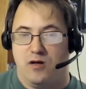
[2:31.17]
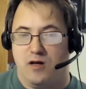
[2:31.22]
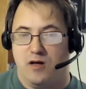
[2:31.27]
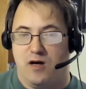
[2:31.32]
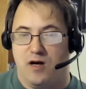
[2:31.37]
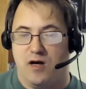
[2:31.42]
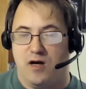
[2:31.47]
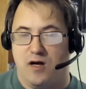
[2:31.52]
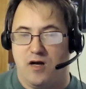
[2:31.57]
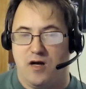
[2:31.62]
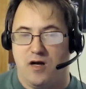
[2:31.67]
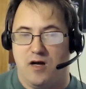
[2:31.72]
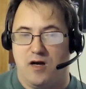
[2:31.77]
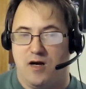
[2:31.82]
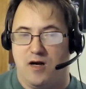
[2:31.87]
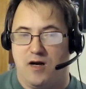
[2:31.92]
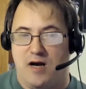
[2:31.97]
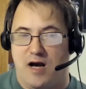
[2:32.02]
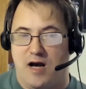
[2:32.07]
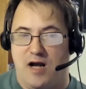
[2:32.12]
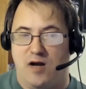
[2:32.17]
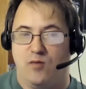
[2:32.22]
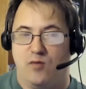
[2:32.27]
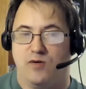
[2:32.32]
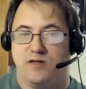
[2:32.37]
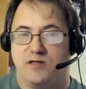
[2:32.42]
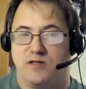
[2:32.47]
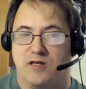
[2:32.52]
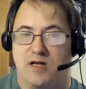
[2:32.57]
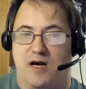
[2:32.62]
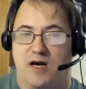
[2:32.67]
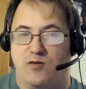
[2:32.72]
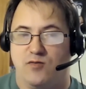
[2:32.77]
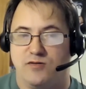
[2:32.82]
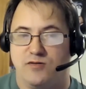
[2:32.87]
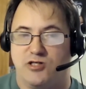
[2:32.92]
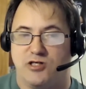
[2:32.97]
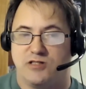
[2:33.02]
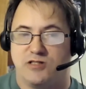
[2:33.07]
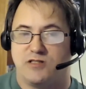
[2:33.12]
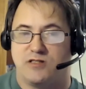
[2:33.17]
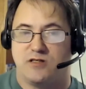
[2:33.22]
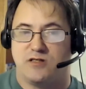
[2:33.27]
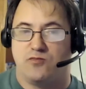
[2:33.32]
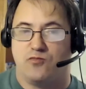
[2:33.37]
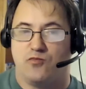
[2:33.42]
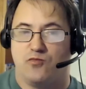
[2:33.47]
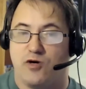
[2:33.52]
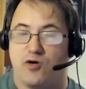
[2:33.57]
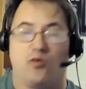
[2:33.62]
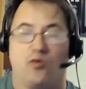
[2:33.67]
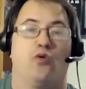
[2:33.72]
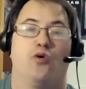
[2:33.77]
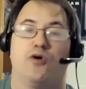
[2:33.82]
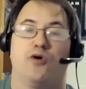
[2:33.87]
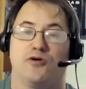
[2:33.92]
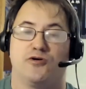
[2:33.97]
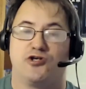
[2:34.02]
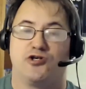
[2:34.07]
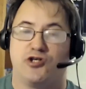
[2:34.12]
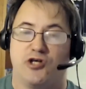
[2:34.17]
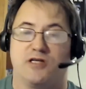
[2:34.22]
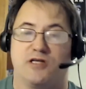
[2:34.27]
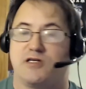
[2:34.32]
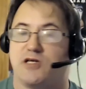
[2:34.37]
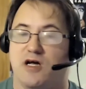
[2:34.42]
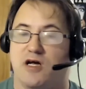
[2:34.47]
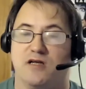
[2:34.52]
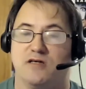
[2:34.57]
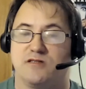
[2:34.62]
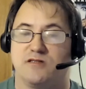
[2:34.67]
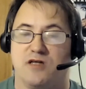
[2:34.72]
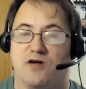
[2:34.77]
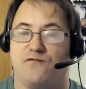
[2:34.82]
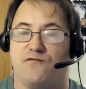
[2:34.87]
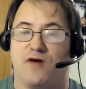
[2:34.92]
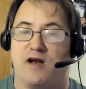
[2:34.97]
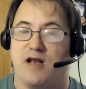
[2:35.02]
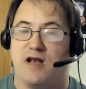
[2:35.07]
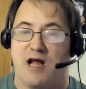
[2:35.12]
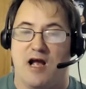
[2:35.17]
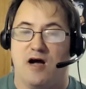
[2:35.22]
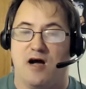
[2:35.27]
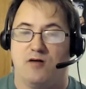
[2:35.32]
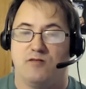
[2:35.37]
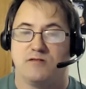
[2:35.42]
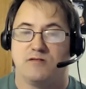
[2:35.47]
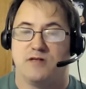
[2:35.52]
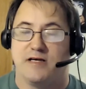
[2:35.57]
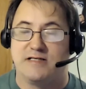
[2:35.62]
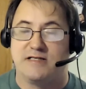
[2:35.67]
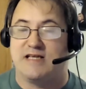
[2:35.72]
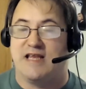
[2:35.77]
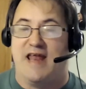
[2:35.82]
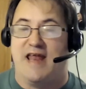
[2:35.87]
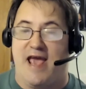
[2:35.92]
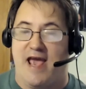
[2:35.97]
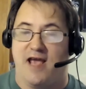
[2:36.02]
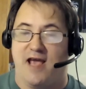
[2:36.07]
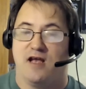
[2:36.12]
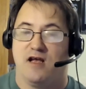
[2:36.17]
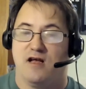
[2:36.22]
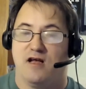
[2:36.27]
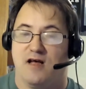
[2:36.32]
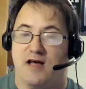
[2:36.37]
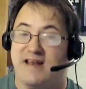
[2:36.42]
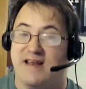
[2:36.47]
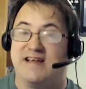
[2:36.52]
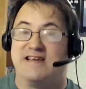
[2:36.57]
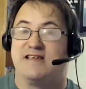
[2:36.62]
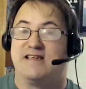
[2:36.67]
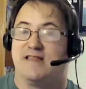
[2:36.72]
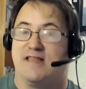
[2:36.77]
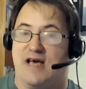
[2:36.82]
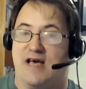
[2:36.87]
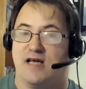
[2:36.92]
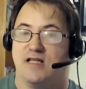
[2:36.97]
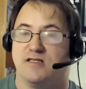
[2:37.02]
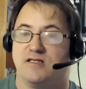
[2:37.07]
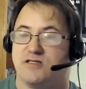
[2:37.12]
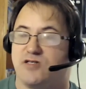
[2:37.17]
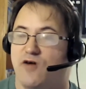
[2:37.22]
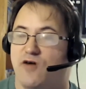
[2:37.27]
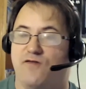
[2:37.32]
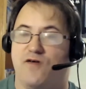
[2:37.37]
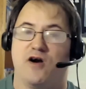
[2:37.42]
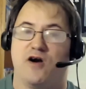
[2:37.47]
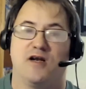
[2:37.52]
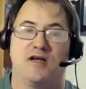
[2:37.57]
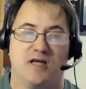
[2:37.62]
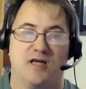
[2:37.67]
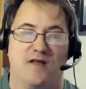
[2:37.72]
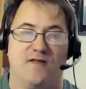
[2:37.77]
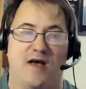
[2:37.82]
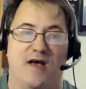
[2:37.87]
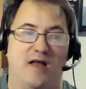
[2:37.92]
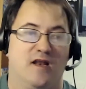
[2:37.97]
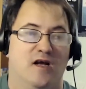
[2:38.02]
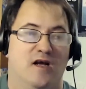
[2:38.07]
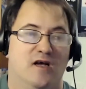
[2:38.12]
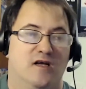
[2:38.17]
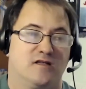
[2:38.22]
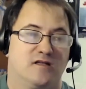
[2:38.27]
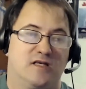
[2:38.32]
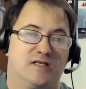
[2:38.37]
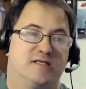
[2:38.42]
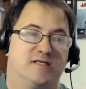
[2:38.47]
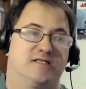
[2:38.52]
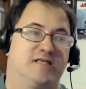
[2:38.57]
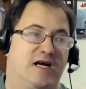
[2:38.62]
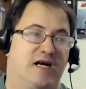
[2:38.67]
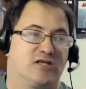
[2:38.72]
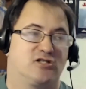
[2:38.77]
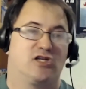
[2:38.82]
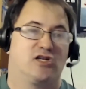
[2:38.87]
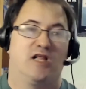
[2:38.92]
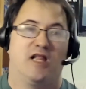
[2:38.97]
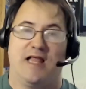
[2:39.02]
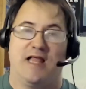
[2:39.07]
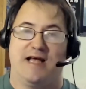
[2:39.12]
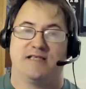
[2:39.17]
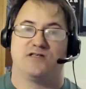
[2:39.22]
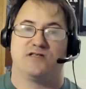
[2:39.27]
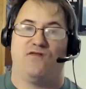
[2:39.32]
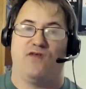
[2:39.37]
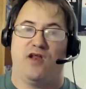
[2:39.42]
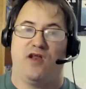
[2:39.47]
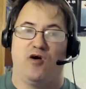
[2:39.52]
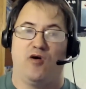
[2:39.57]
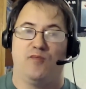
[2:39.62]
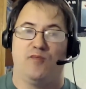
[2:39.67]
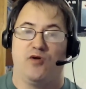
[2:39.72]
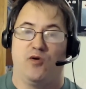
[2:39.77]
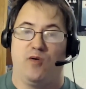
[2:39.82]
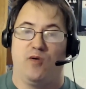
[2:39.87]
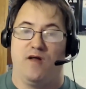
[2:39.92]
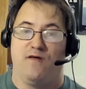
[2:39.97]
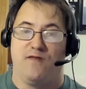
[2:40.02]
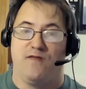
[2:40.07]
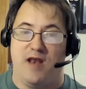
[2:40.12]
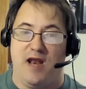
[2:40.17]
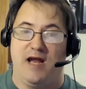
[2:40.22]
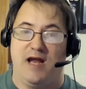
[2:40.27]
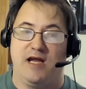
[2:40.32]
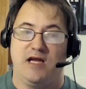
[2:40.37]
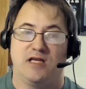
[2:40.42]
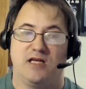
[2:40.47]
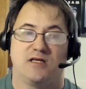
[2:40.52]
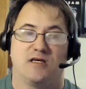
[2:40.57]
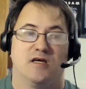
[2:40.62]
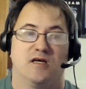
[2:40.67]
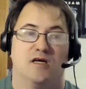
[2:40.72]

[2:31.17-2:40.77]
uh, I would I would just record a shit ton of stuff right now, like today, and I did that. So I've already done that. This is actually the last video I'm doing of the night.